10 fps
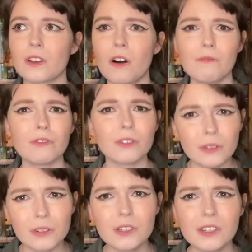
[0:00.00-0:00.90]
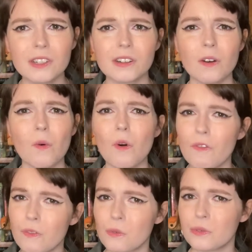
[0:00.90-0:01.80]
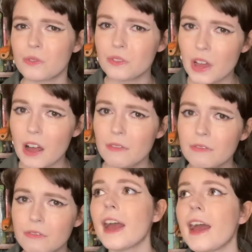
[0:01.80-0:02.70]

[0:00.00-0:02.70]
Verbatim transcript: convoluted and awful stuff,